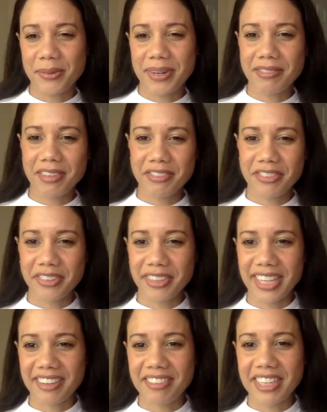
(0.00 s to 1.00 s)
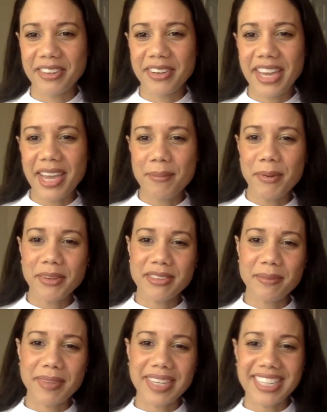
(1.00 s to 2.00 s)
or whatever for, like, a video game or
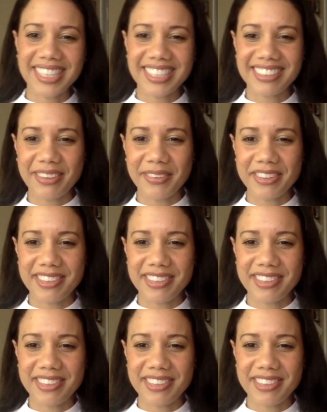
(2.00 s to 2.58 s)
something? Is that what you're